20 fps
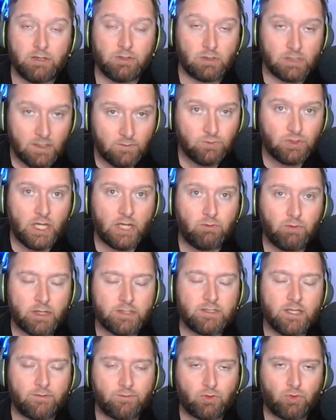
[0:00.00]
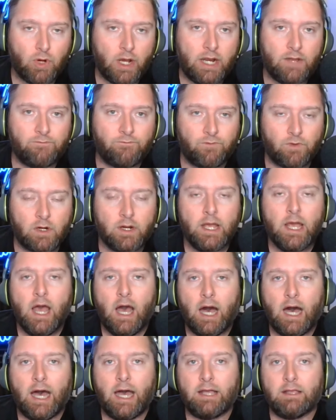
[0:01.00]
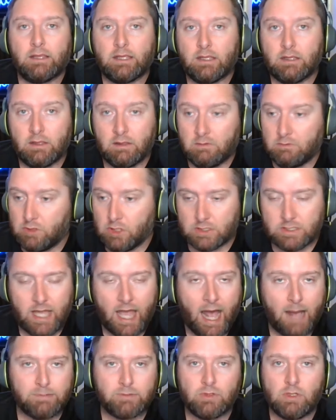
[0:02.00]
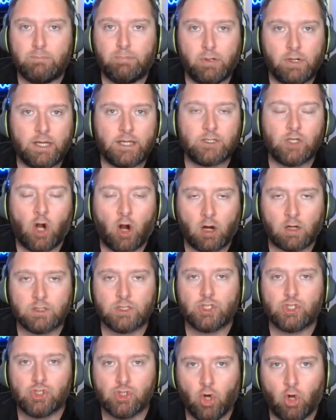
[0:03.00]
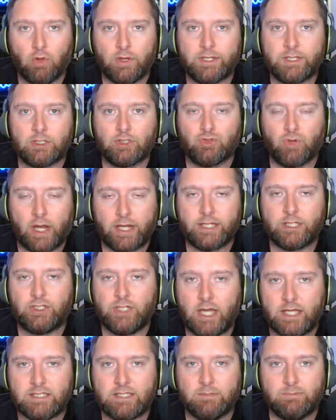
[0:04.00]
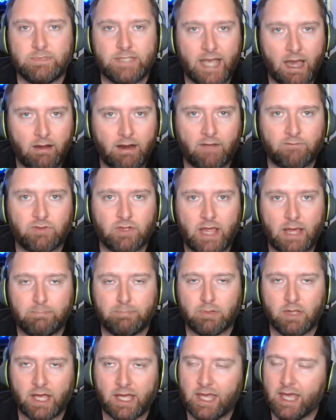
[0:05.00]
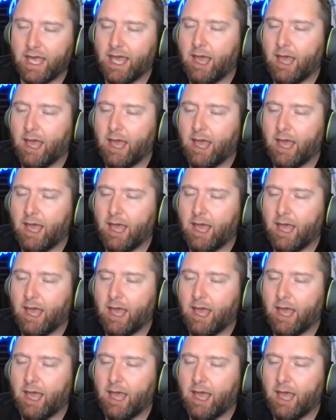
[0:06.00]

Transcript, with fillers: So I'll give Jake Retzlaff credit for uh, just absolutely absolutely putting his heart and soul into trying to chase him down after that play.